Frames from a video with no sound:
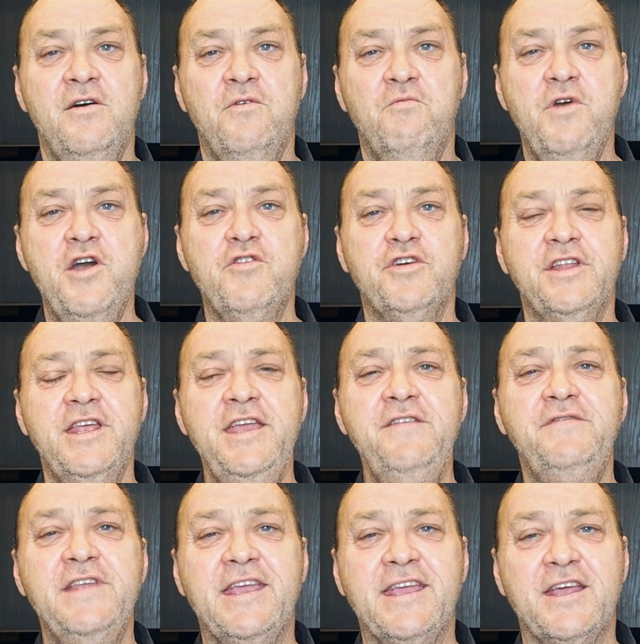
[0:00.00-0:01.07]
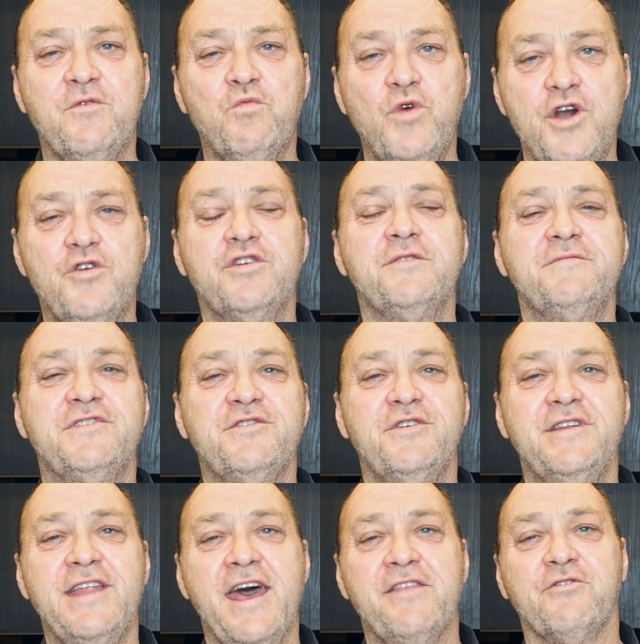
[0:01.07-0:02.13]
Well, good evening and welcome to
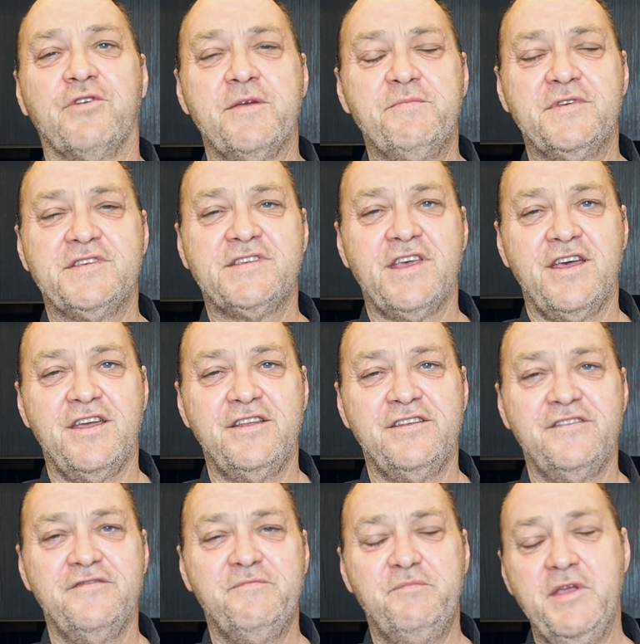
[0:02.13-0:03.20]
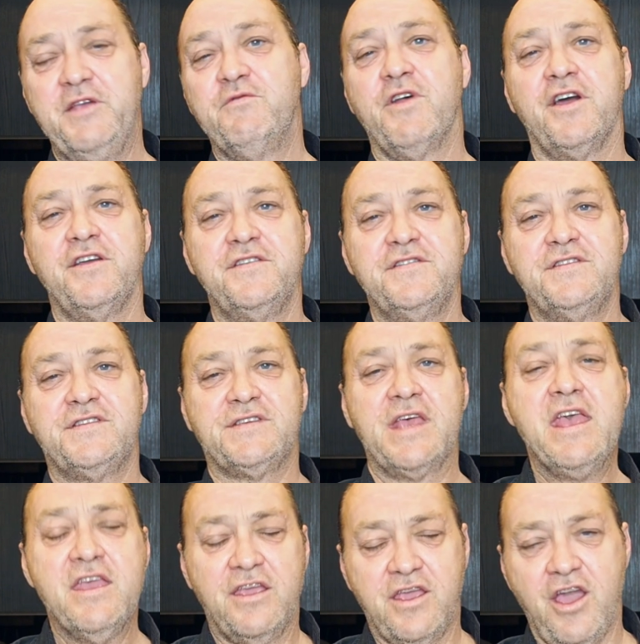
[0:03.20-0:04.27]
another episode of Big
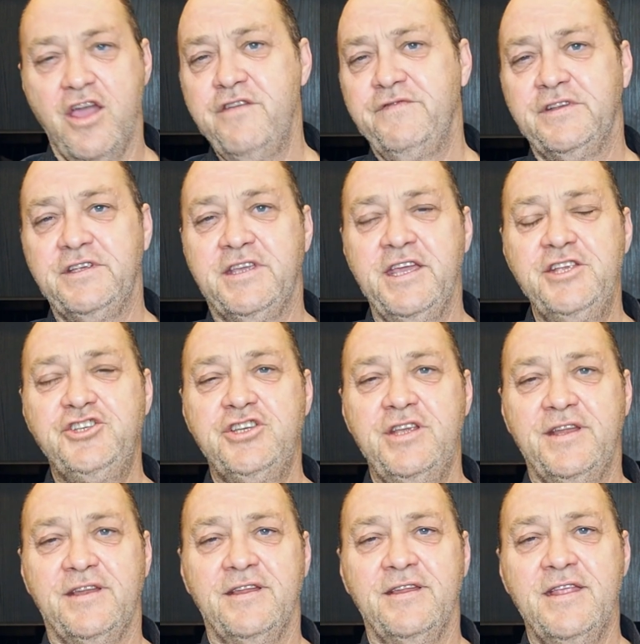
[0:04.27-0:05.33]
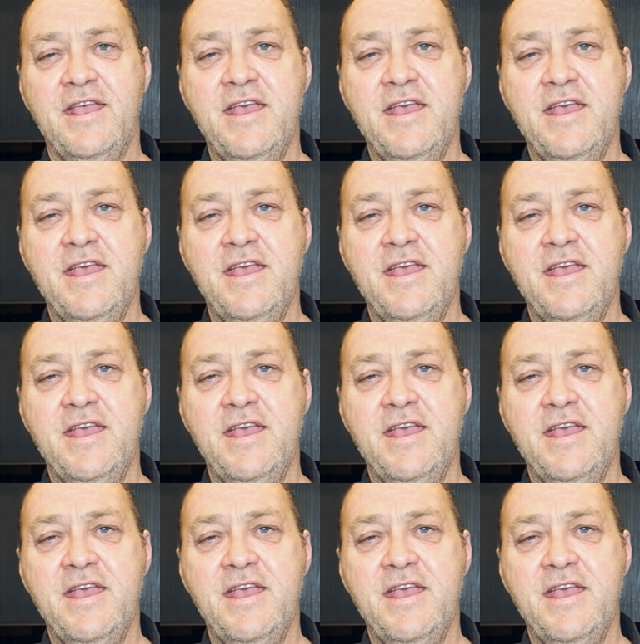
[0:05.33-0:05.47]
Rohs COVID Kitchen.